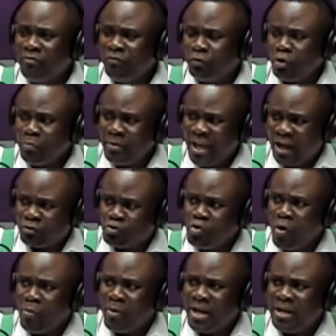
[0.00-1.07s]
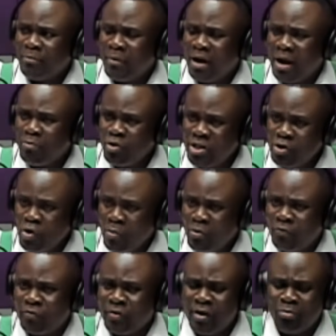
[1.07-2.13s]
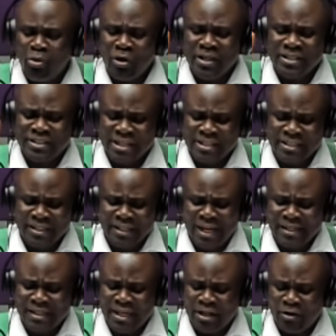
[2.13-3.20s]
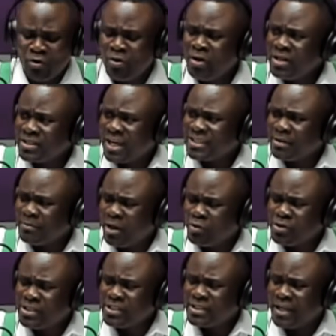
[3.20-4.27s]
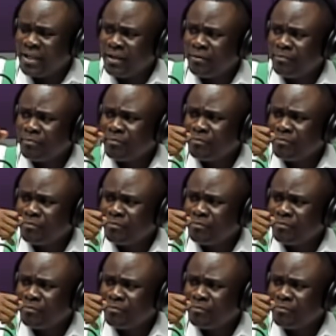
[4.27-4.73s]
envelope be ato o manim a mo yi o mo free polling station that day no so asem na kosi saying